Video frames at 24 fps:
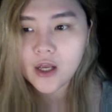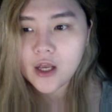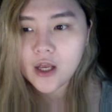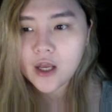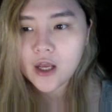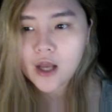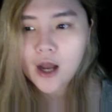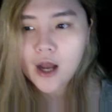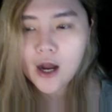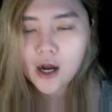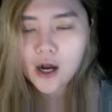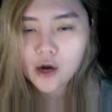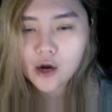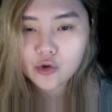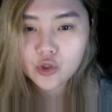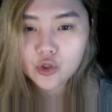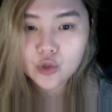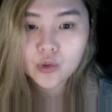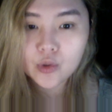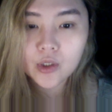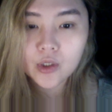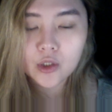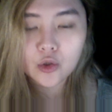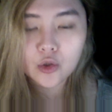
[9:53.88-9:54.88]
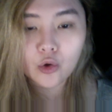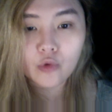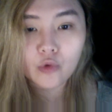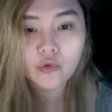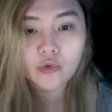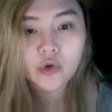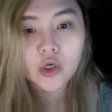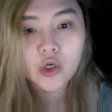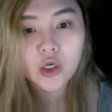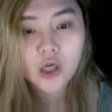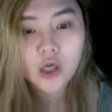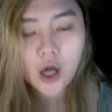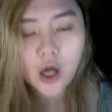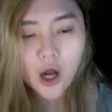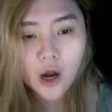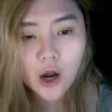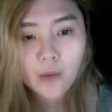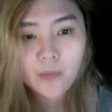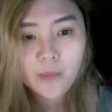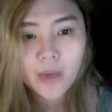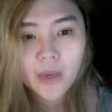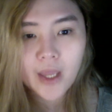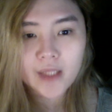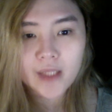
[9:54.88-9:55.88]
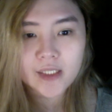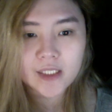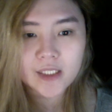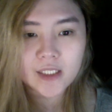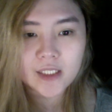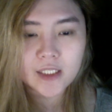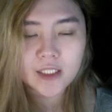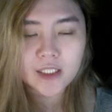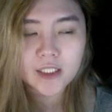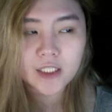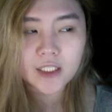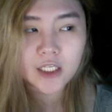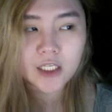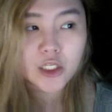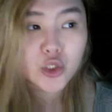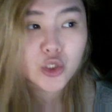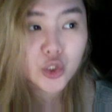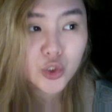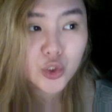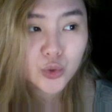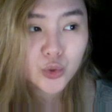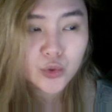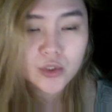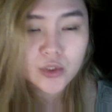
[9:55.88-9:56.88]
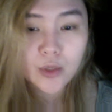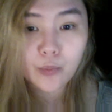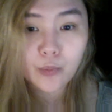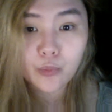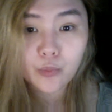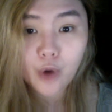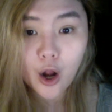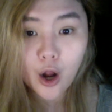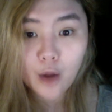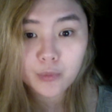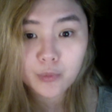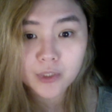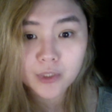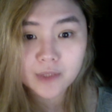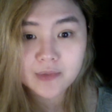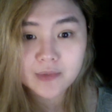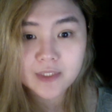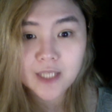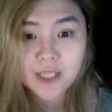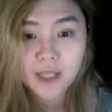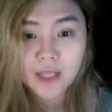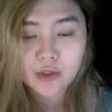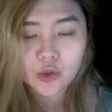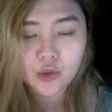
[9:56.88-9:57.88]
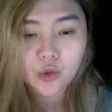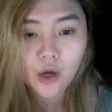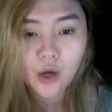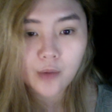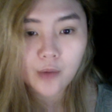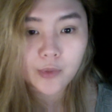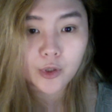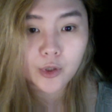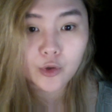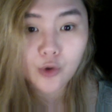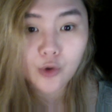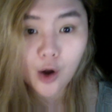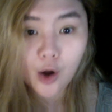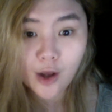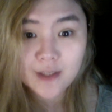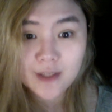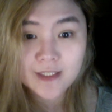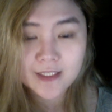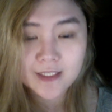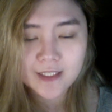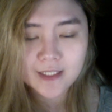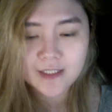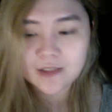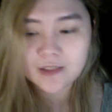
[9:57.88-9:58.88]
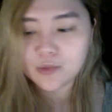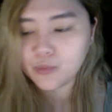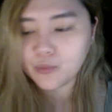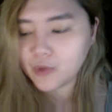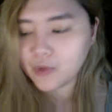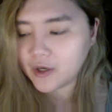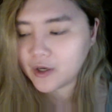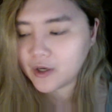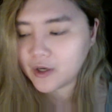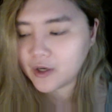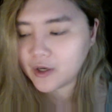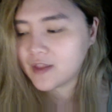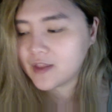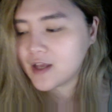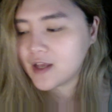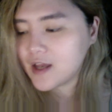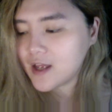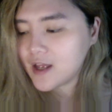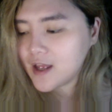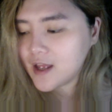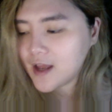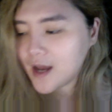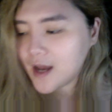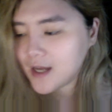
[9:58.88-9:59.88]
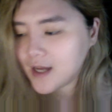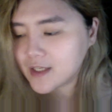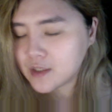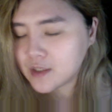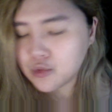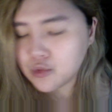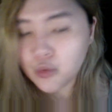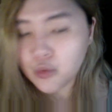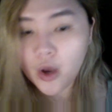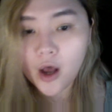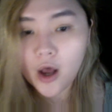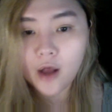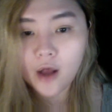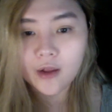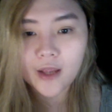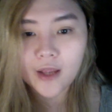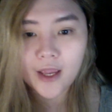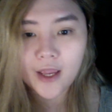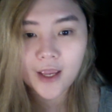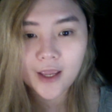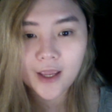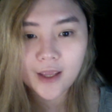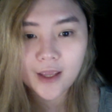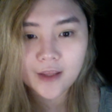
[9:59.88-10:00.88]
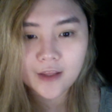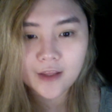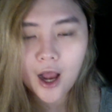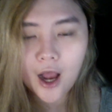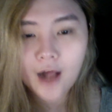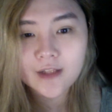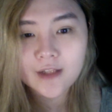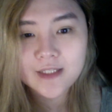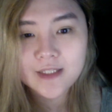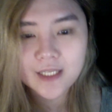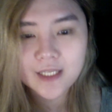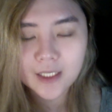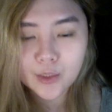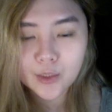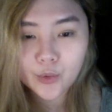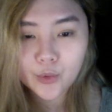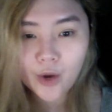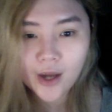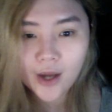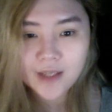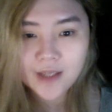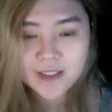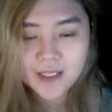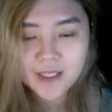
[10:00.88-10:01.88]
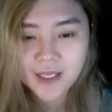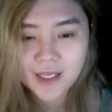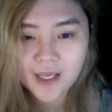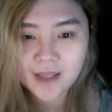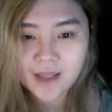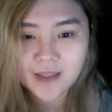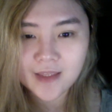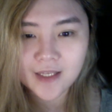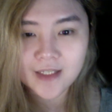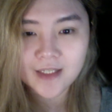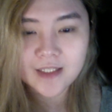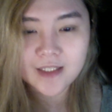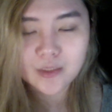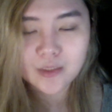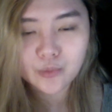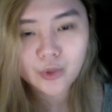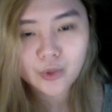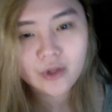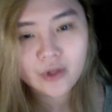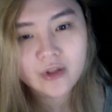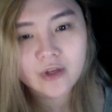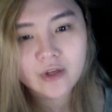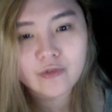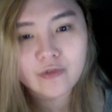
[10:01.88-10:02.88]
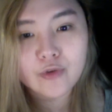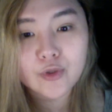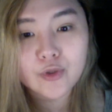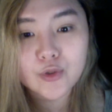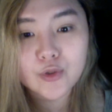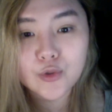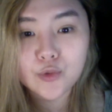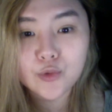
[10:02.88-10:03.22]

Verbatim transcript: how you can overcome any issues and problems that you come across this month as well. And I'll see you guys again next month. If you do